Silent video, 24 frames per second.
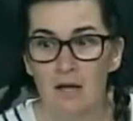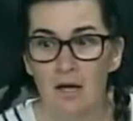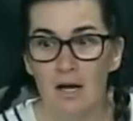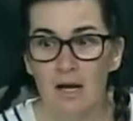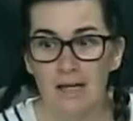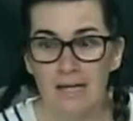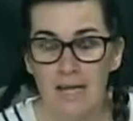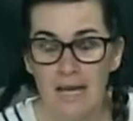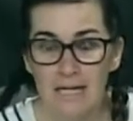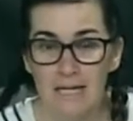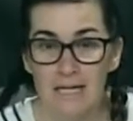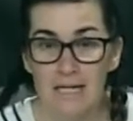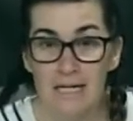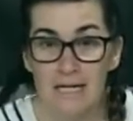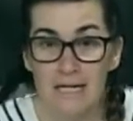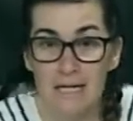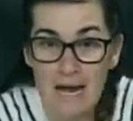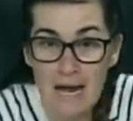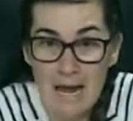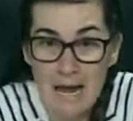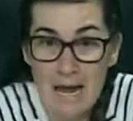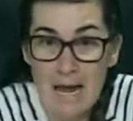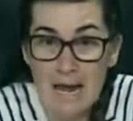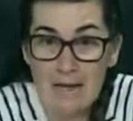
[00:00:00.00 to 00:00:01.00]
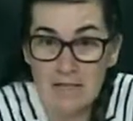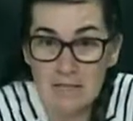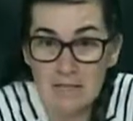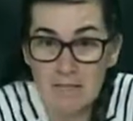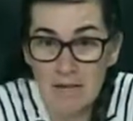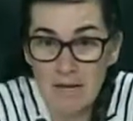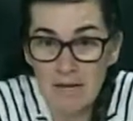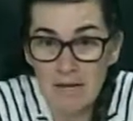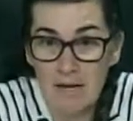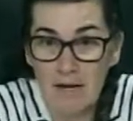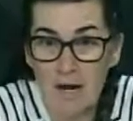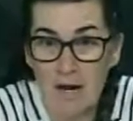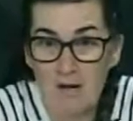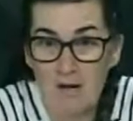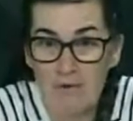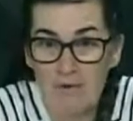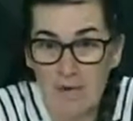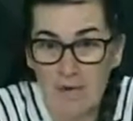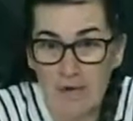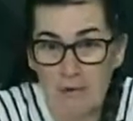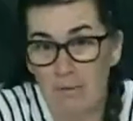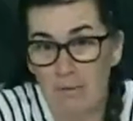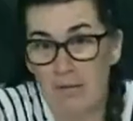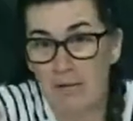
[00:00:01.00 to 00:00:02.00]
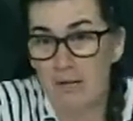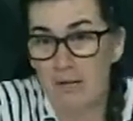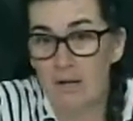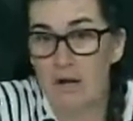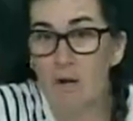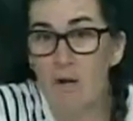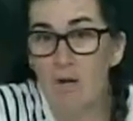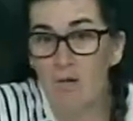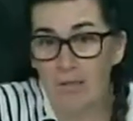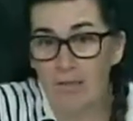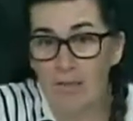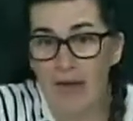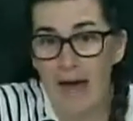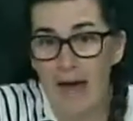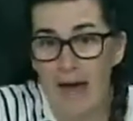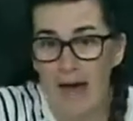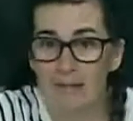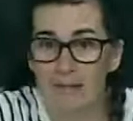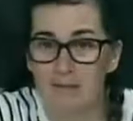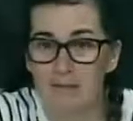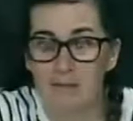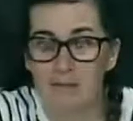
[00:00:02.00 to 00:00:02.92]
a katydid has a mitochondria. We know that.